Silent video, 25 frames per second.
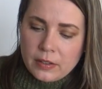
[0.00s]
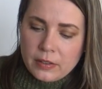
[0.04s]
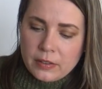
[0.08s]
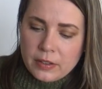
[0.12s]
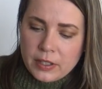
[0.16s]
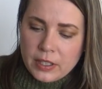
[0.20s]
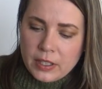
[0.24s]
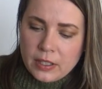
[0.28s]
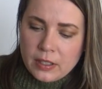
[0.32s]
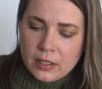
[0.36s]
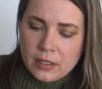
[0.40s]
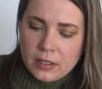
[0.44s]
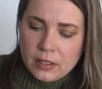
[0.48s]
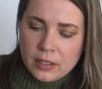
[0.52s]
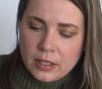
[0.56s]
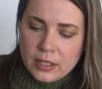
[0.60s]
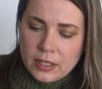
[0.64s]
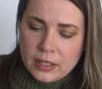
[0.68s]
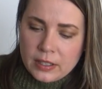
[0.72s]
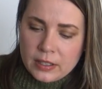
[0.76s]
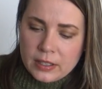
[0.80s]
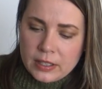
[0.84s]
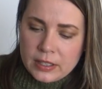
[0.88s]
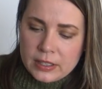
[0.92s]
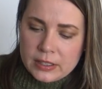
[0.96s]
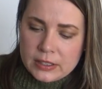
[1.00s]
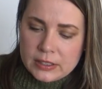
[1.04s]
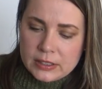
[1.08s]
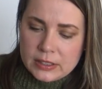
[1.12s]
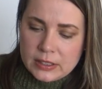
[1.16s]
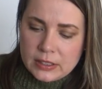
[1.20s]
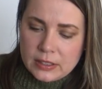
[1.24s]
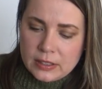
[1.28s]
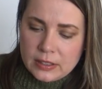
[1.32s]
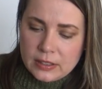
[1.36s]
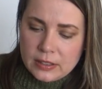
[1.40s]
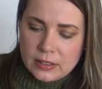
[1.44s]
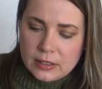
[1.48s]
yarn in
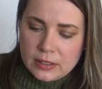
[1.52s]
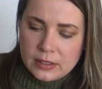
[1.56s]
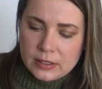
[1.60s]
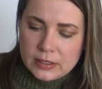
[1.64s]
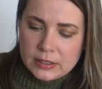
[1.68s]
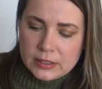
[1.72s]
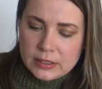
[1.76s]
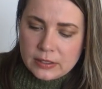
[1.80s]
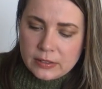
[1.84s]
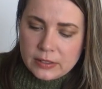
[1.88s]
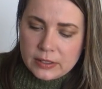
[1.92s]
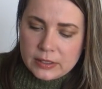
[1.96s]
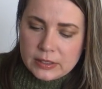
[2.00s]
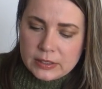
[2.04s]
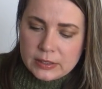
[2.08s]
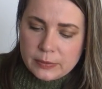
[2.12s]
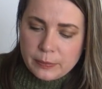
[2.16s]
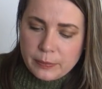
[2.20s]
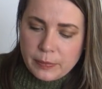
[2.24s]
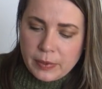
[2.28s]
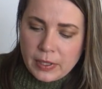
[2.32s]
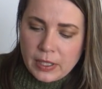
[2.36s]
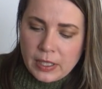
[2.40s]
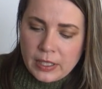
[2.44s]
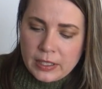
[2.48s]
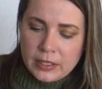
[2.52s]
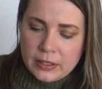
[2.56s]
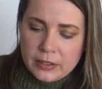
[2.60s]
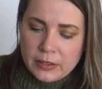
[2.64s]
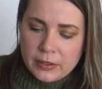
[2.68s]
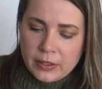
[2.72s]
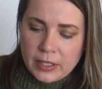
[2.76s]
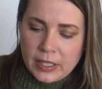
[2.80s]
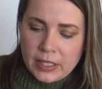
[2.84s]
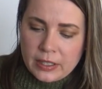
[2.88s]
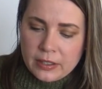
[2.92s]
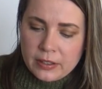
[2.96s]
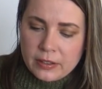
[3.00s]
this, so it's plied
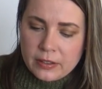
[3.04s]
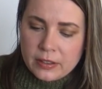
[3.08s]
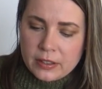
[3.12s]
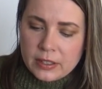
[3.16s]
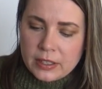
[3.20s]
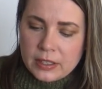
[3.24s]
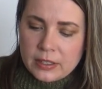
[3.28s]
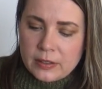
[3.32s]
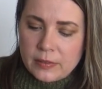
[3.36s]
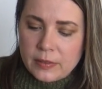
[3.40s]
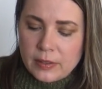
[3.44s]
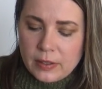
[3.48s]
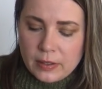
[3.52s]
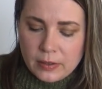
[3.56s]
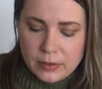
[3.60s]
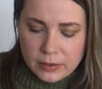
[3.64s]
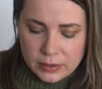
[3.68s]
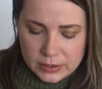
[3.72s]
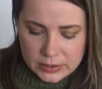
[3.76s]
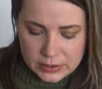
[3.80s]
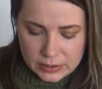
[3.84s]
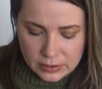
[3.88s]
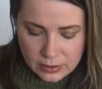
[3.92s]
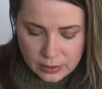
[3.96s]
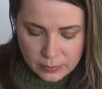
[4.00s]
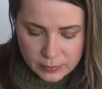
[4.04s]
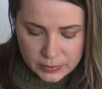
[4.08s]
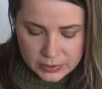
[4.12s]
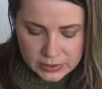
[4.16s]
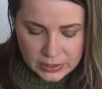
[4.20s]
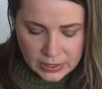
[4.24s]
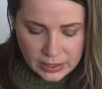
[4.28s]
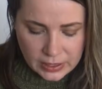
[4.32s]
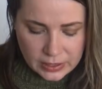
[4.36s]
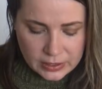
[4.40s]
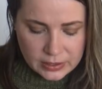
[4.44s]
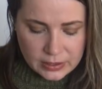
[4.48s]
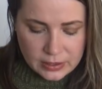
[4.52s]
together. It looks almost
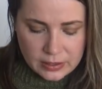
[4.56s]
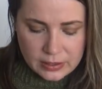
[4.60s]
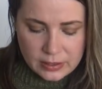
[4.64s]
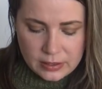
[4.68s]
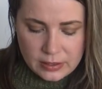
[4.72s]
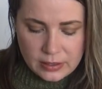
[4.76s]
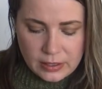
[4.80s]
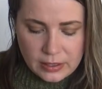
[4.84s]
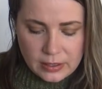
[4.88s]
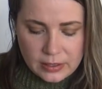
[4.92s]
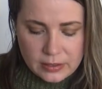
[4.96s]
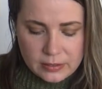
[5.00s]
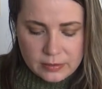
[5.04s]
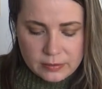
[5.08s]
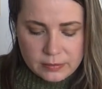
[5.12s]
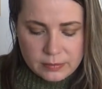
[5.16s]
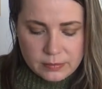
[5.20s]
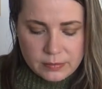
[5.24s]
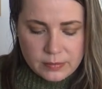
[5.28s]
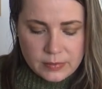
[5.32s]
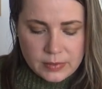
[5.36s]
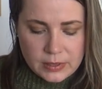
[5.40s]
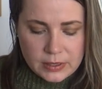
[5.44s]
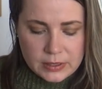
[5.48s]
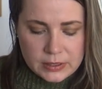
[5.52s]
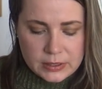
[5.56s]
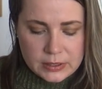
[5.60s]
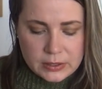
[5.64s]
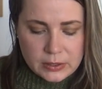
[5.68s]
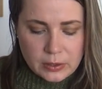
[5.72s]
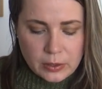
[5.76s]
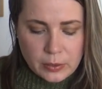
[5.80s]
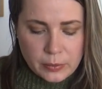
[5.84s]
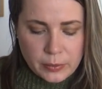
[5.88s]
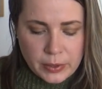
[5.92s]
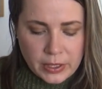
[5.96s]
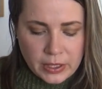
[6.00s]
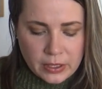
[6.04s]
like
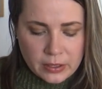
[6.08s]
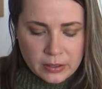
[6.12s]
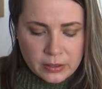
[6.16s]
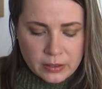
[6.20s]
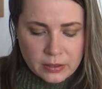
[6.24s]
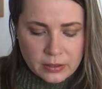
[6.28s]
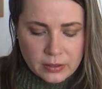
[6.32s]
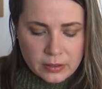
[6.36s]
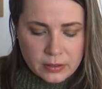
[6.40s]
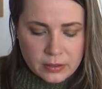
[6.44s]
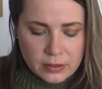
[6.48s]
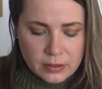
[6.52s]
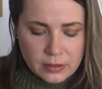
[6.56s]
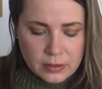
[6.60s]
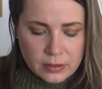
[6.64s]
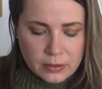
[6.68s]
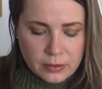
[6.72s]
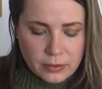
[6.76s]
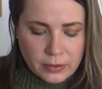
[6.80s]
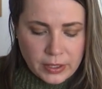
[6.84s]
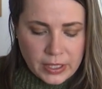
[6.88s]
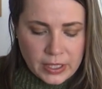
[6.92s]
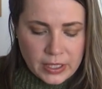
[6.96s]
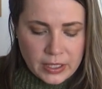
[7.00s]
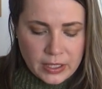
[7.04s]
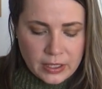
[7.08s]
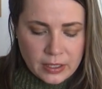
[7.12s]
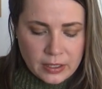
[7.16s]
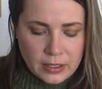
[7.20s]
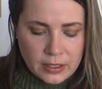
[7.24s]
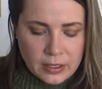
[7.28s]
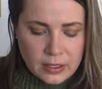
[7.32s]
sewing thread.